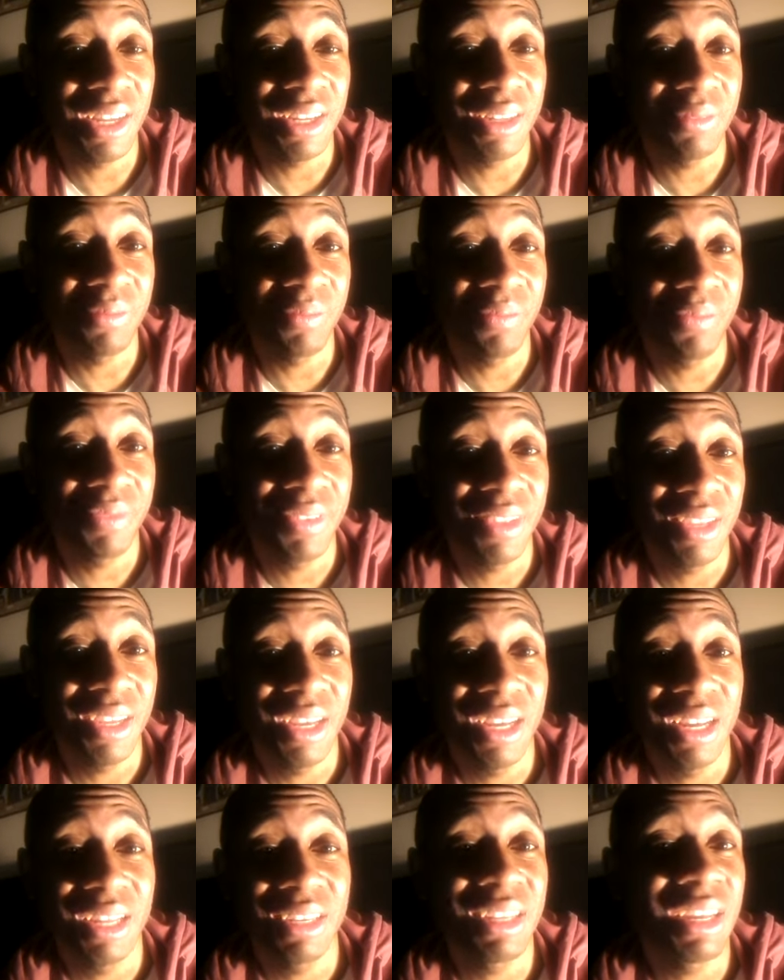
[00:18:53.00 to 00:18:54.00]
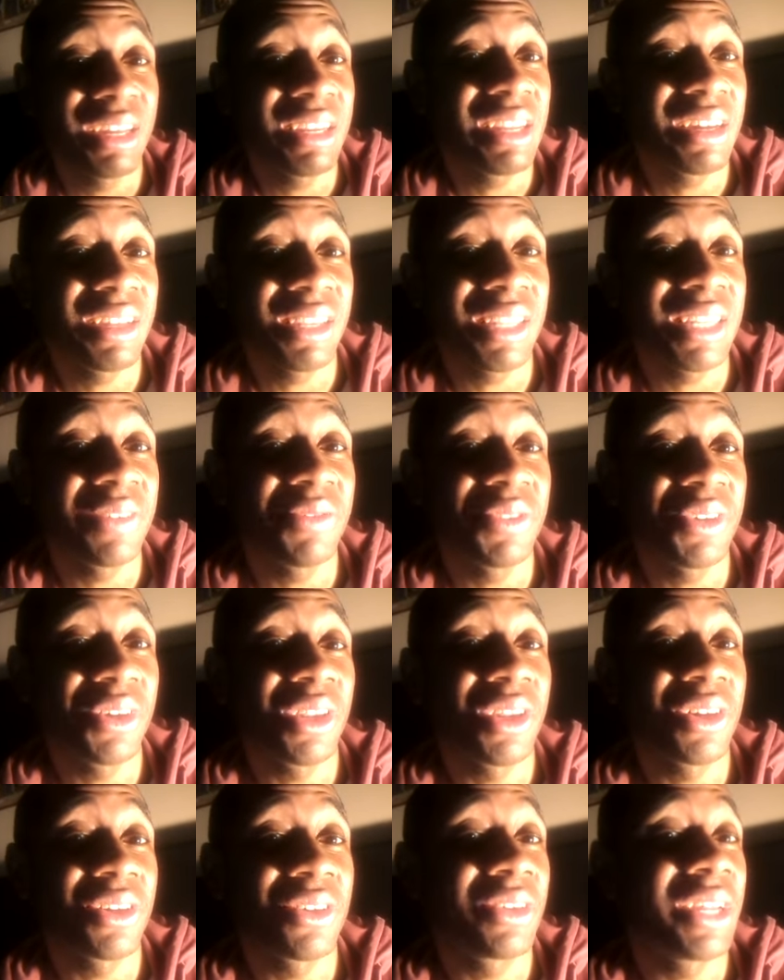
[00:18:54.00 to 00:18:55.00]
okay, then they'll
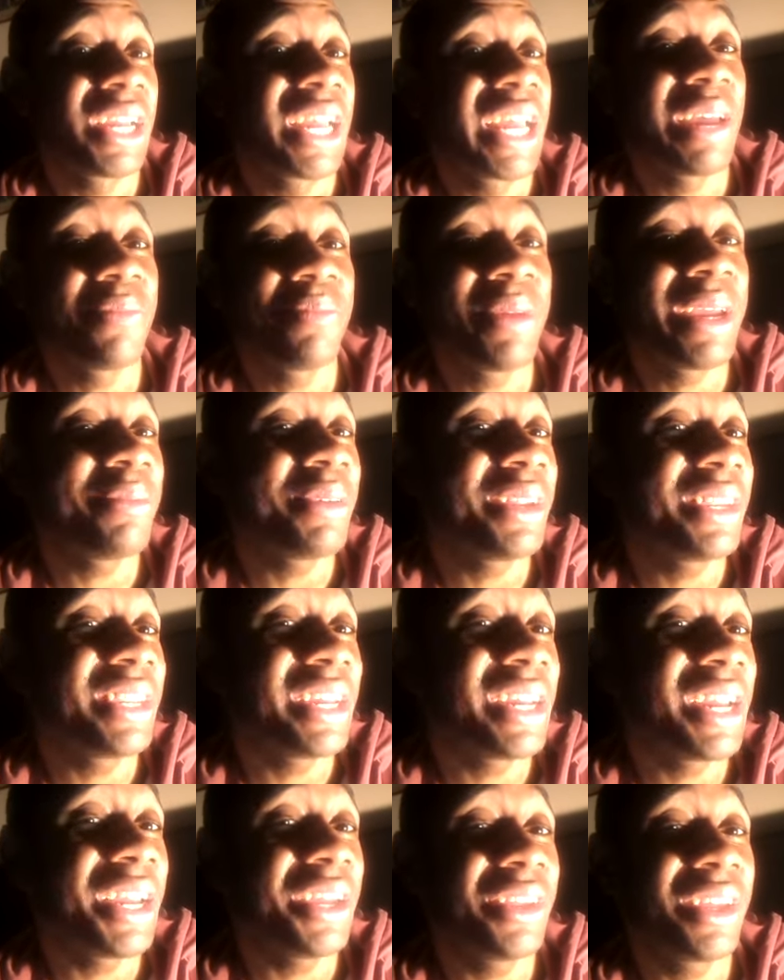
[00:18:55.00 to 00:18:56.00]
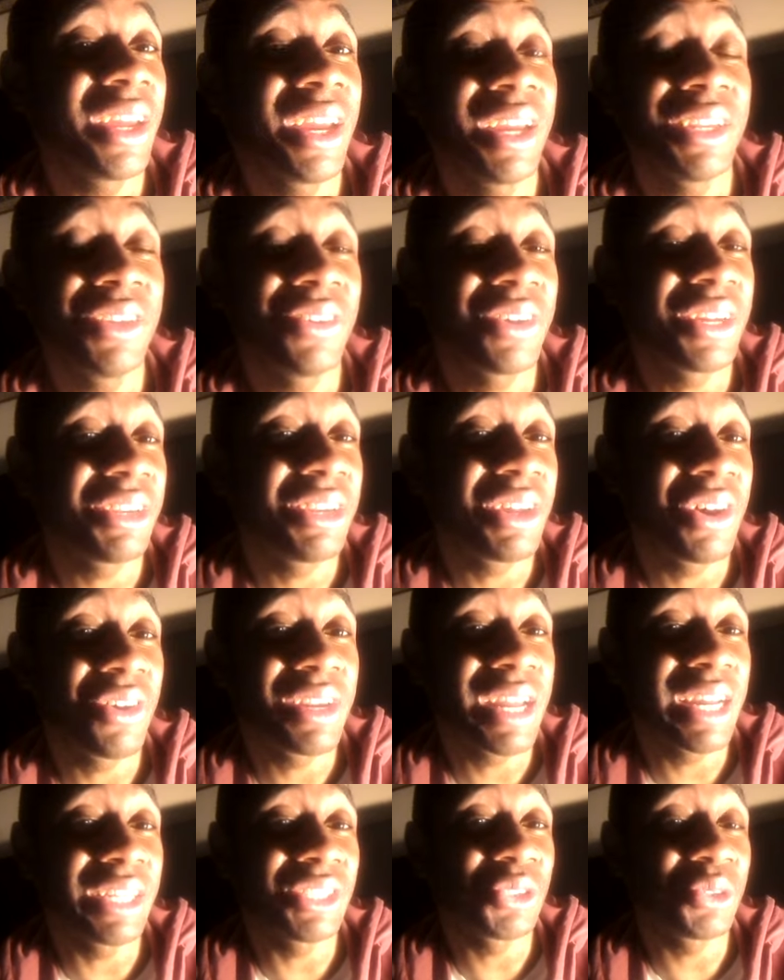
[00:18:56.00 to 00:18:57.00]
leave you alone. And maybe then
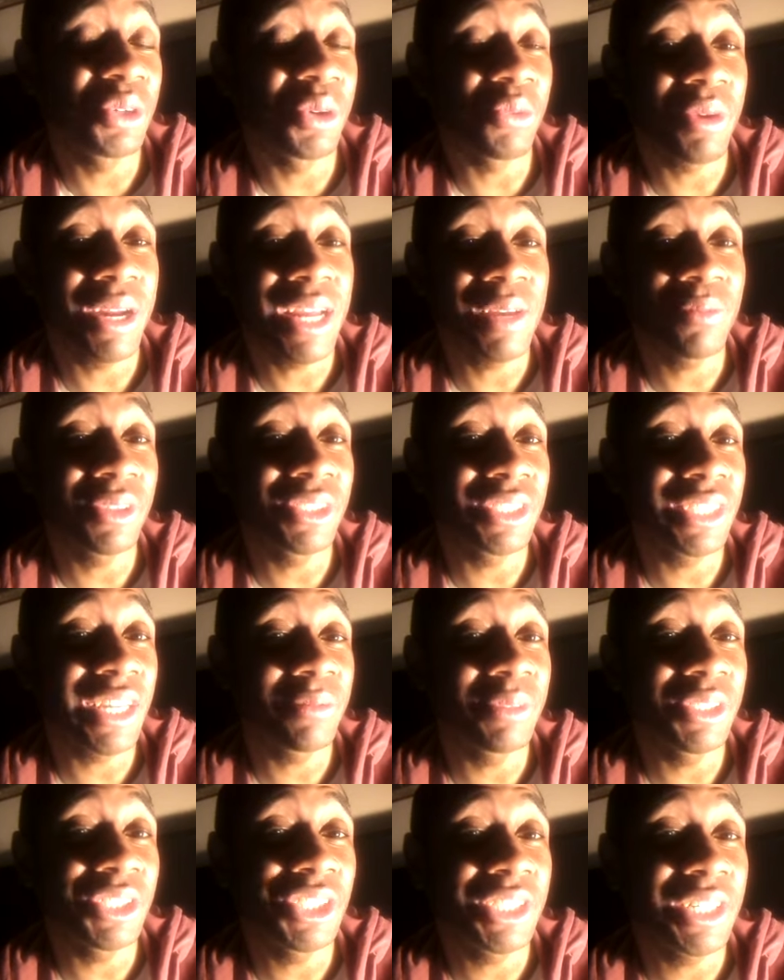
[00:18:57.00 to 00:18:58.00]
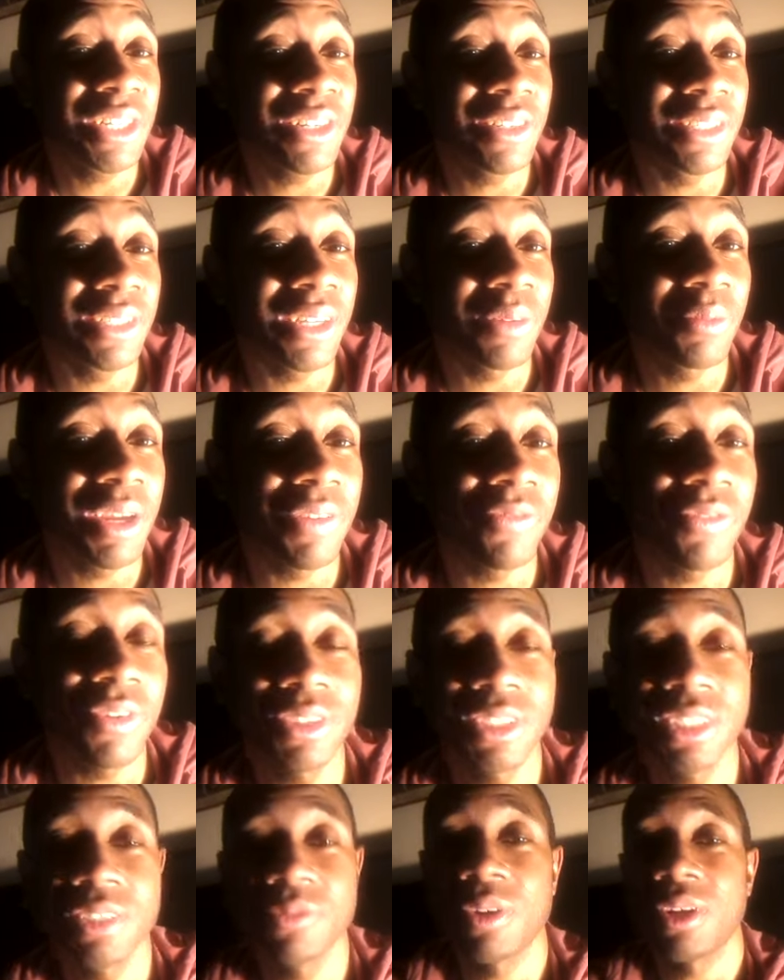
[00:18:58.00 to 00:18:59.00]
you can donate to a rainbow zombie charity.
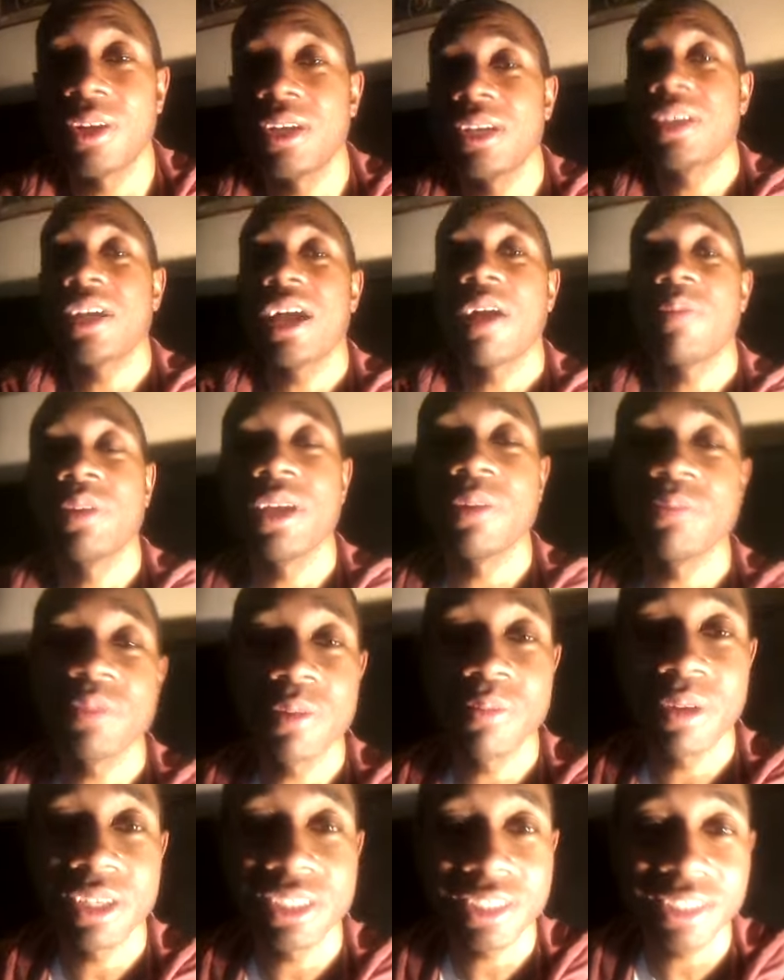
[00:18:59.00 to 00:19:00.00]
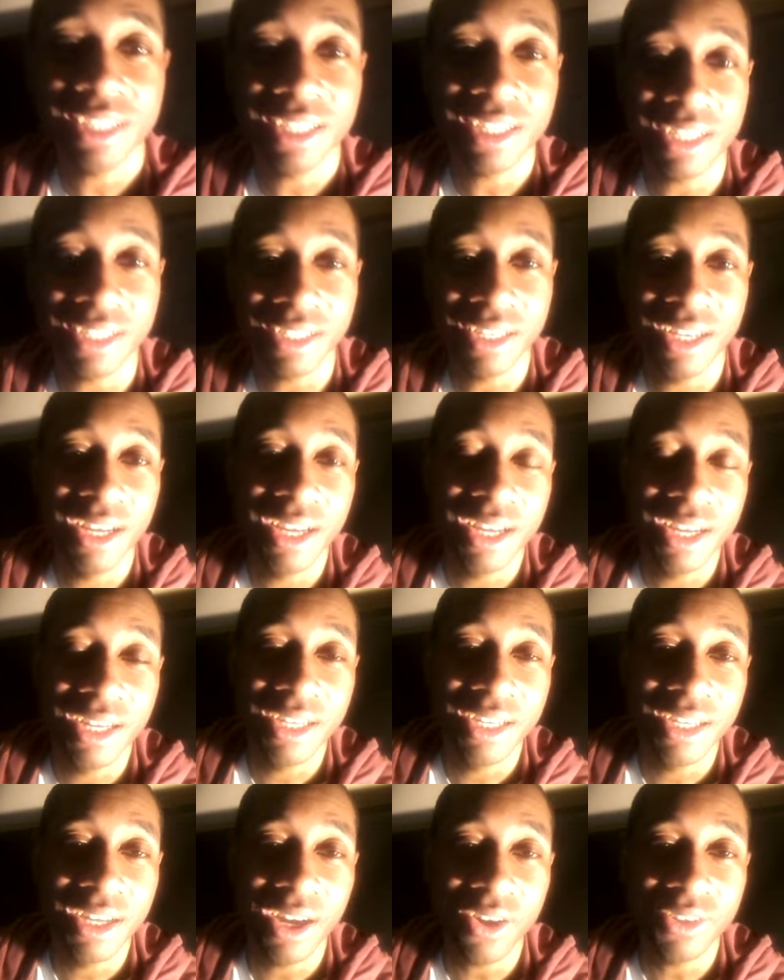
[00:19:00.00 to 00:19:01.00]
I'm like, first of all, he commented at me by
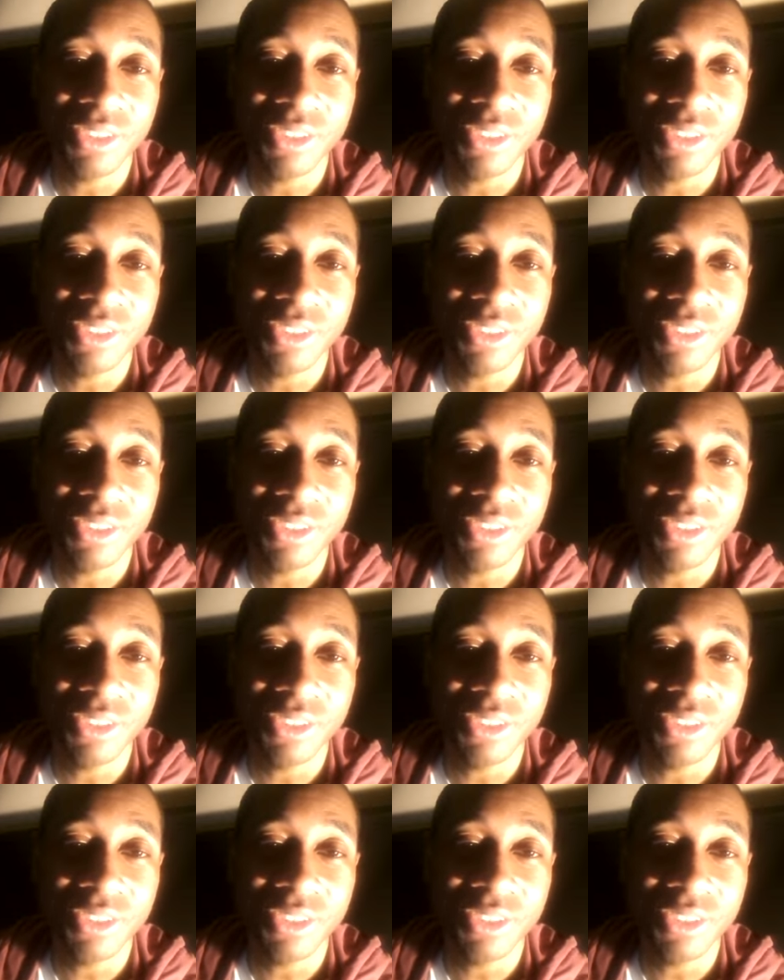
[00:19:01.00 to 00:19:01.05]
saying,